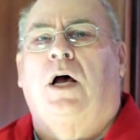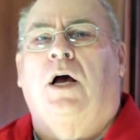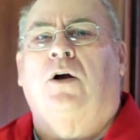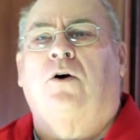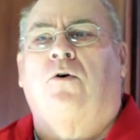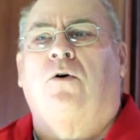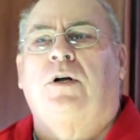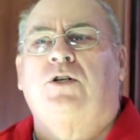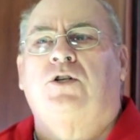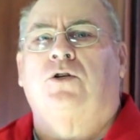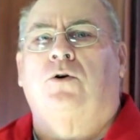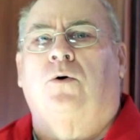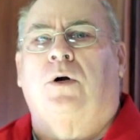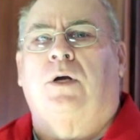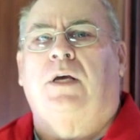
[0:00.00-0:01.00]
a
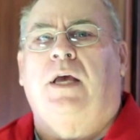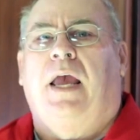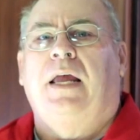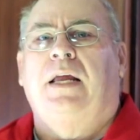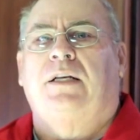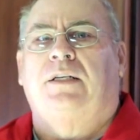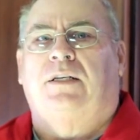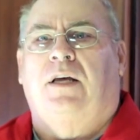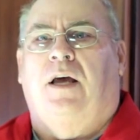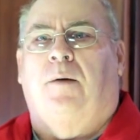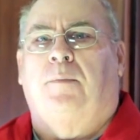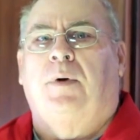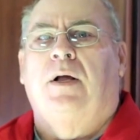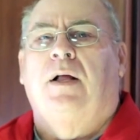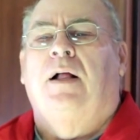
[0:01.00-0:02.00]
crutch or cane tip.